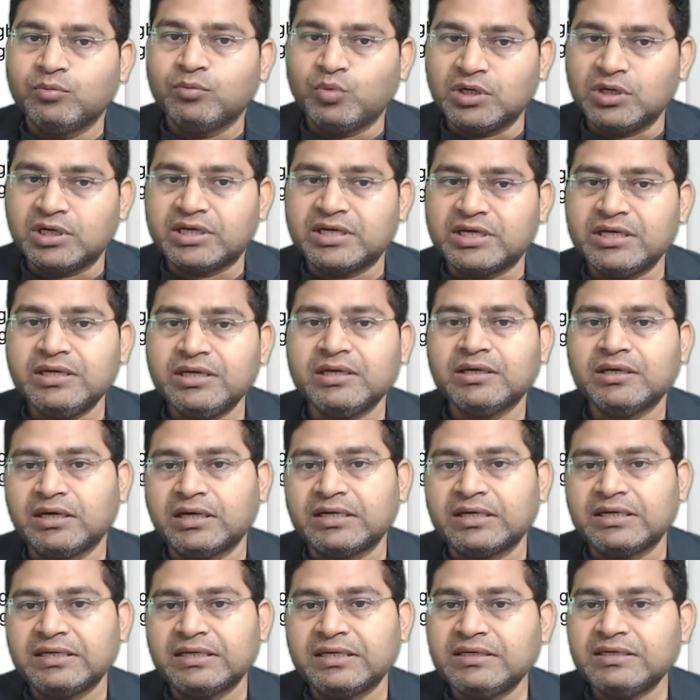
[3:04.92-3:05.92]
working
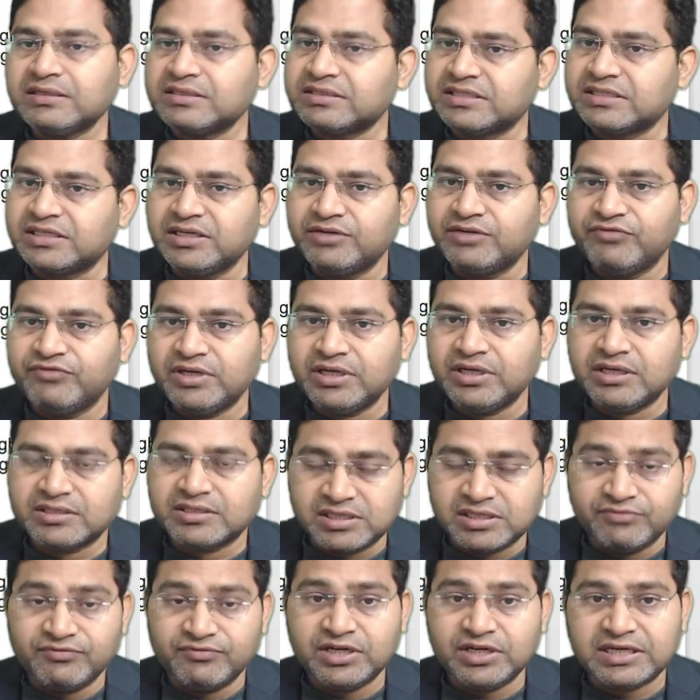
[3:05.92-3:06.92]
under a
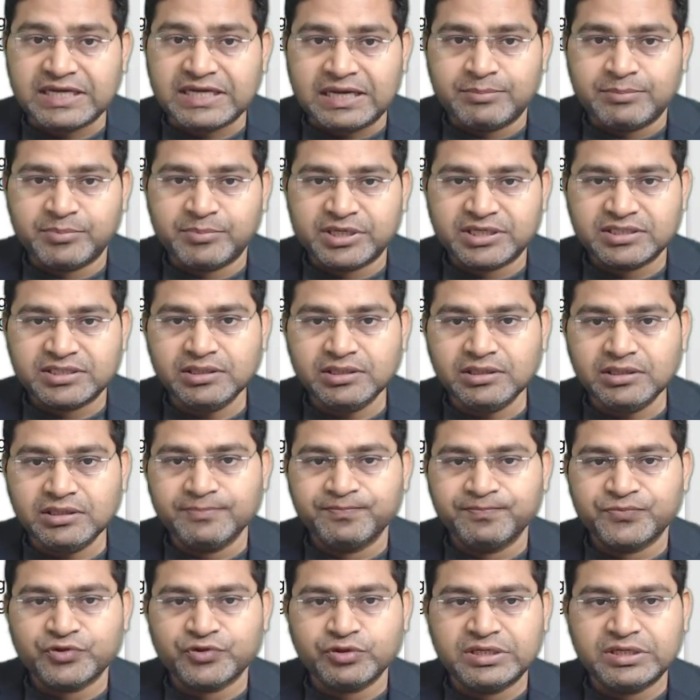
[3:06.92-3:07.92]
severe time pressure.
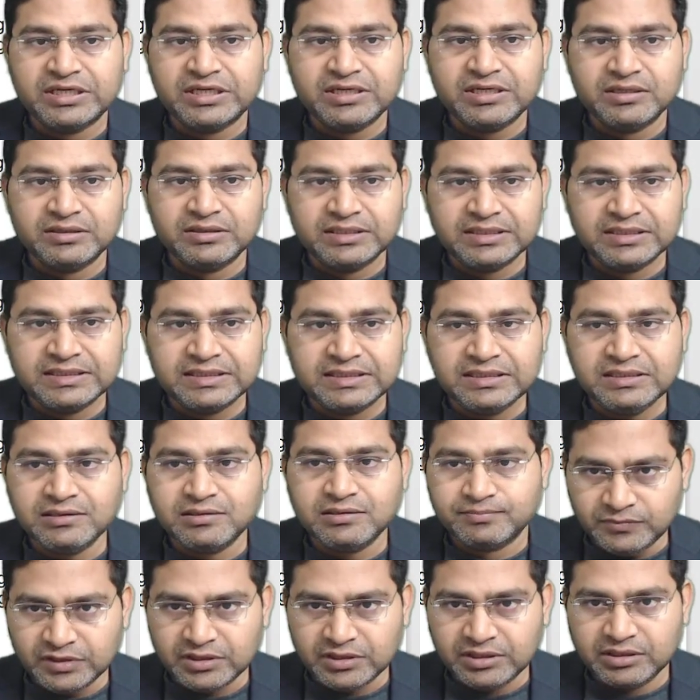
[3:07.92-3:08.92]
So they
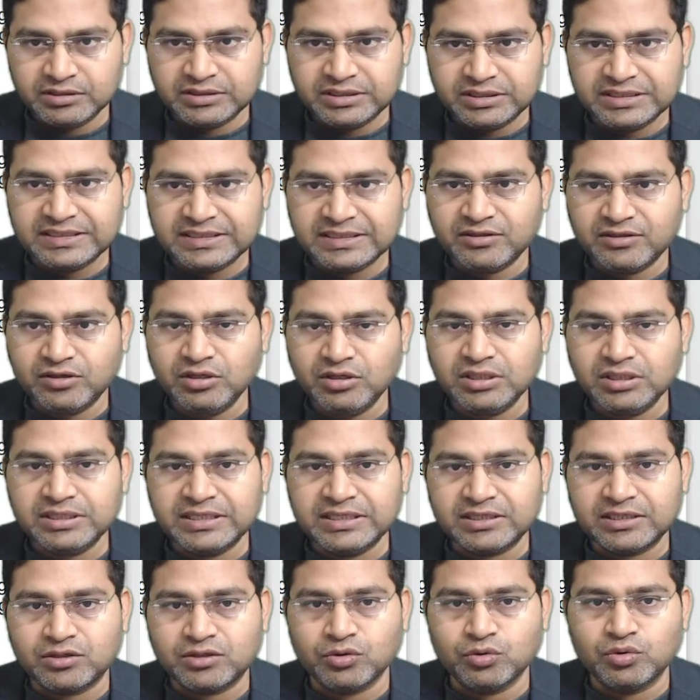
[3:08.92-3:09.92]
did not
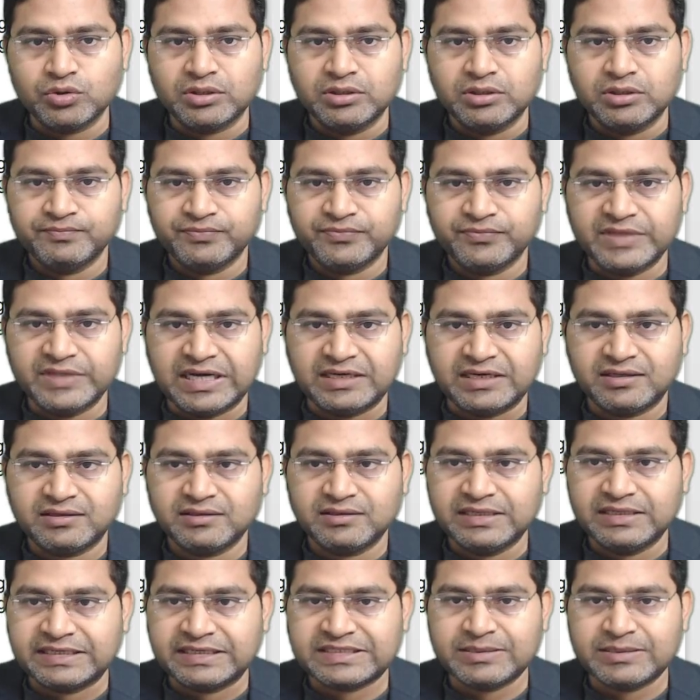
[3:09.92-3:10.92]
include that
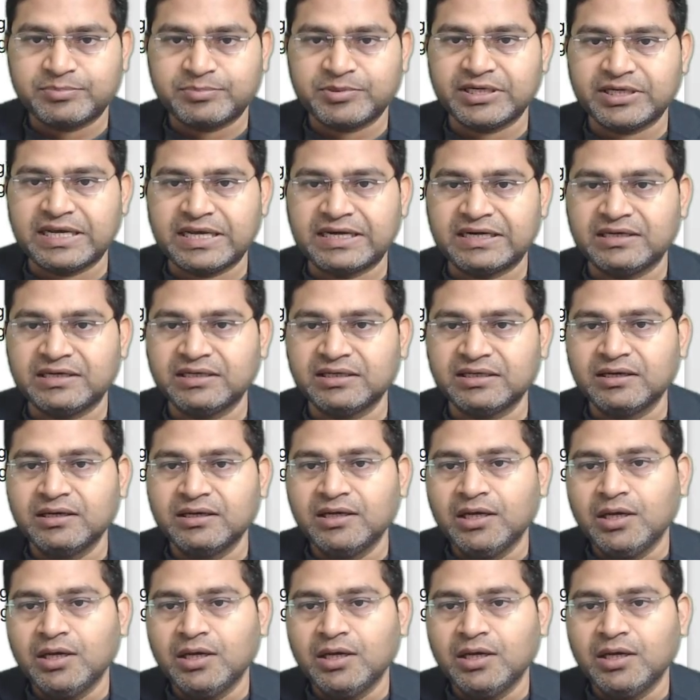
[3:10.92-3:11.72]
exception handling.